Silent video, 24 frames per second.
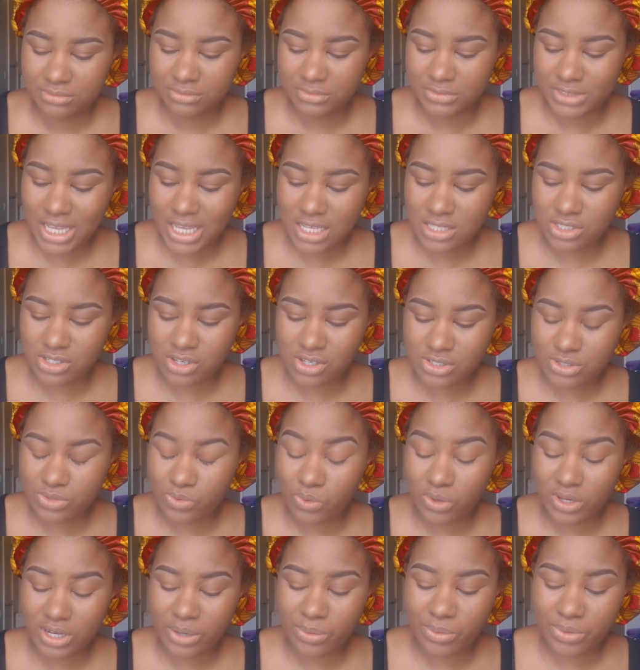that is just
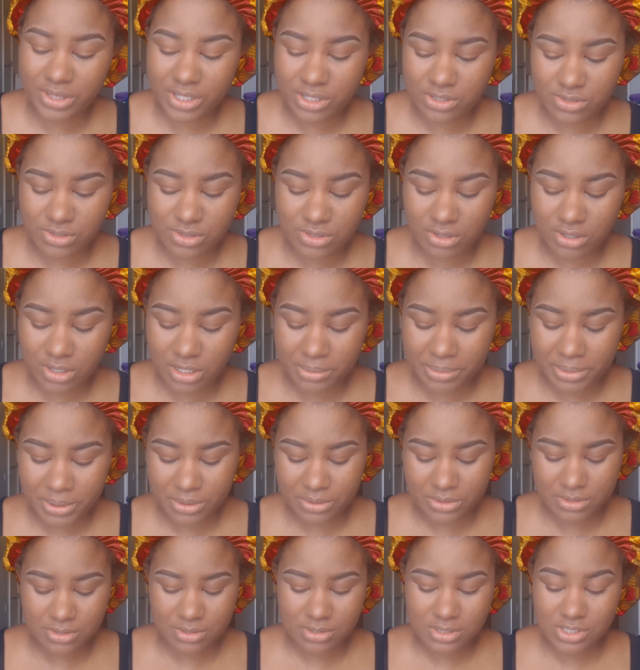what I wanted to talk
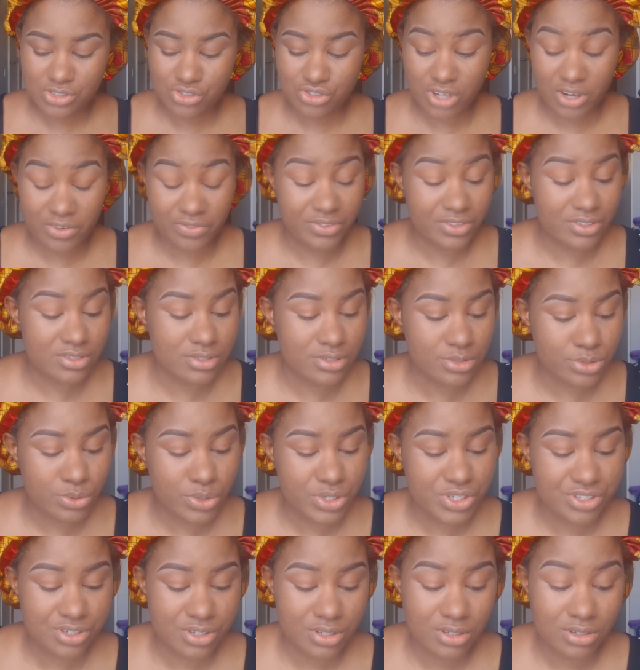about. This traffic
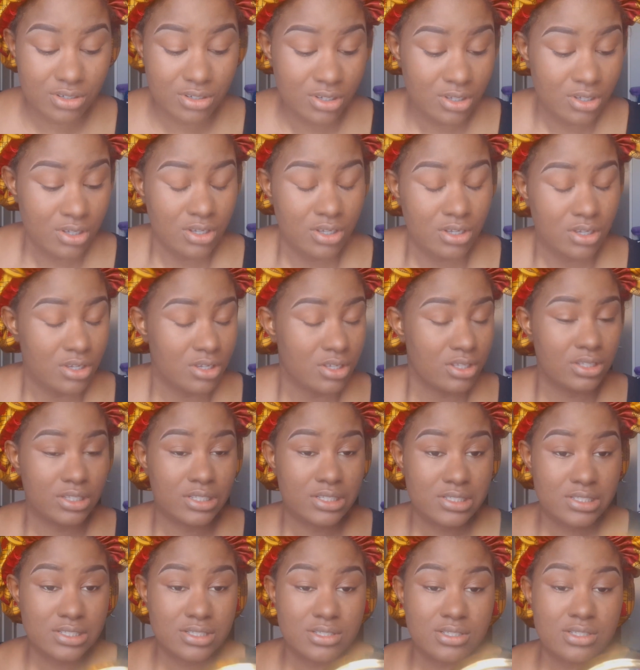situation,
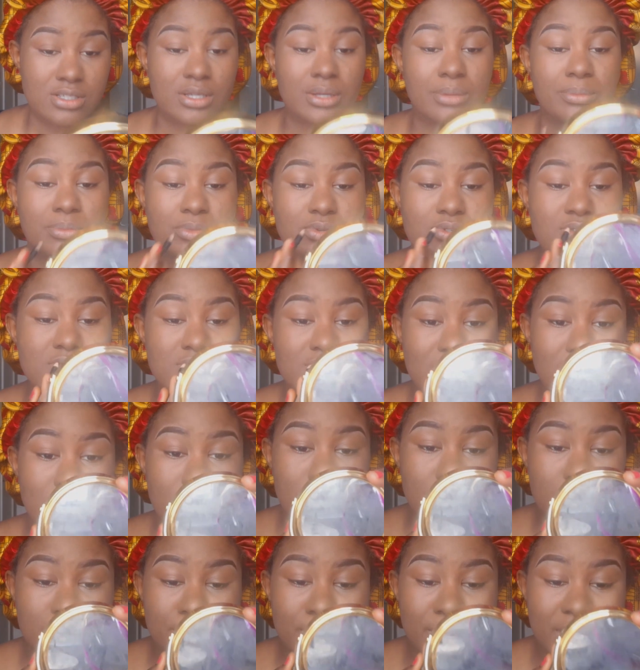this
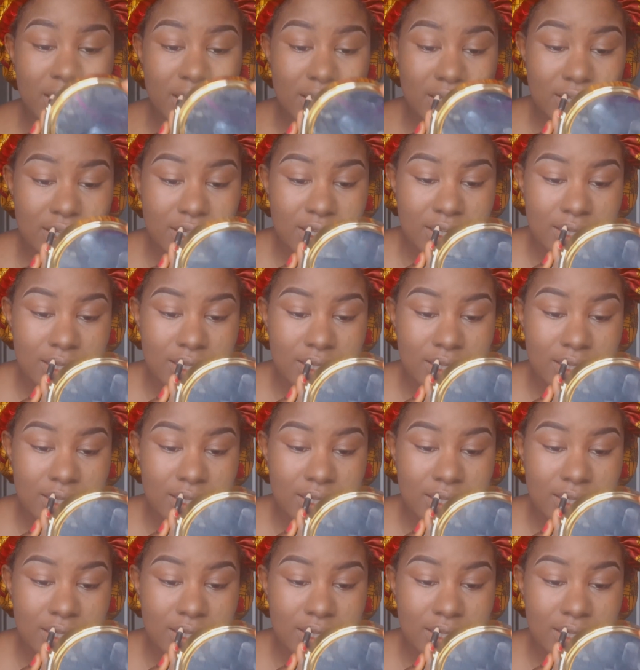motorcycle ban.